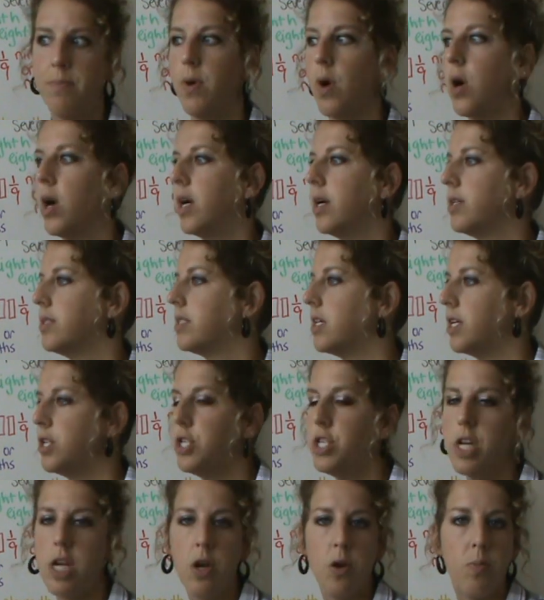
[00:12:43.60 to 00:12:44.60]
bars, a
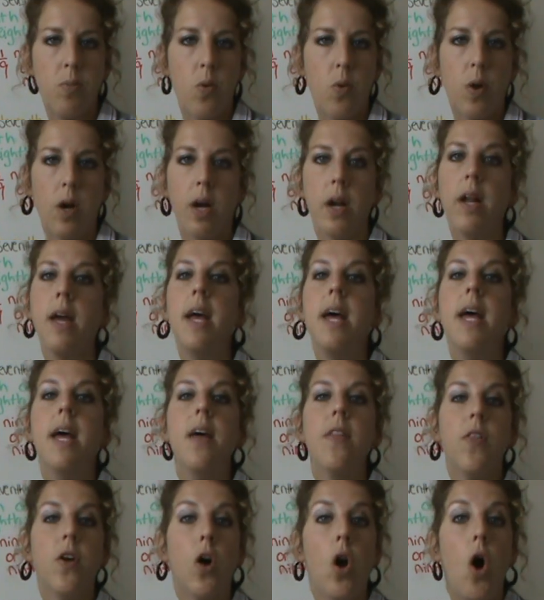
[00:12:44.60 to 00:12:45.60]
geoboard,
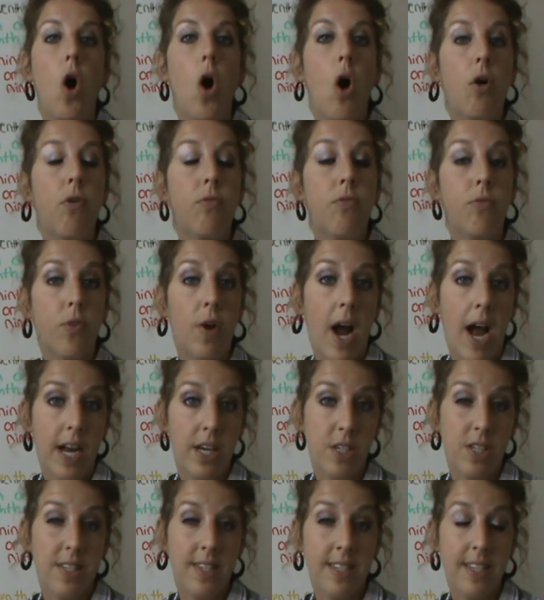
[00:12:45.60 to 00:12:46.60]
they're all
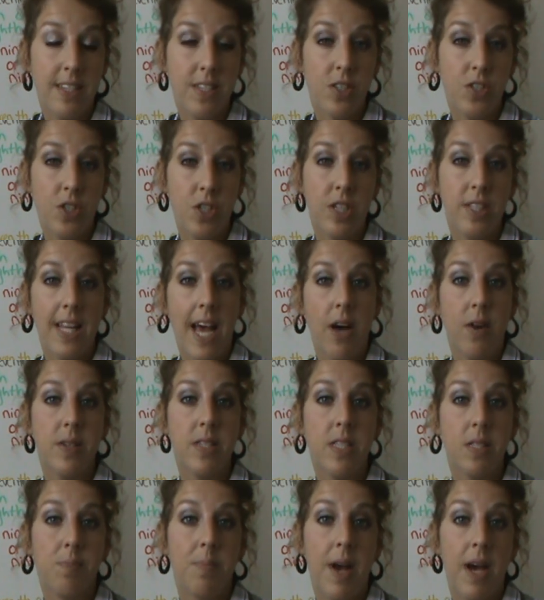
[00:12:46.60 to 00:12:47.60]
fractions. This is just how to
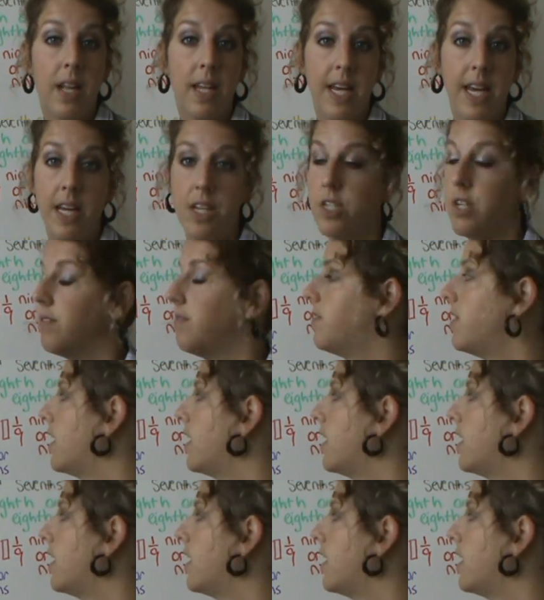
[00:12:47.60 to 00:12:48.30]
spell each of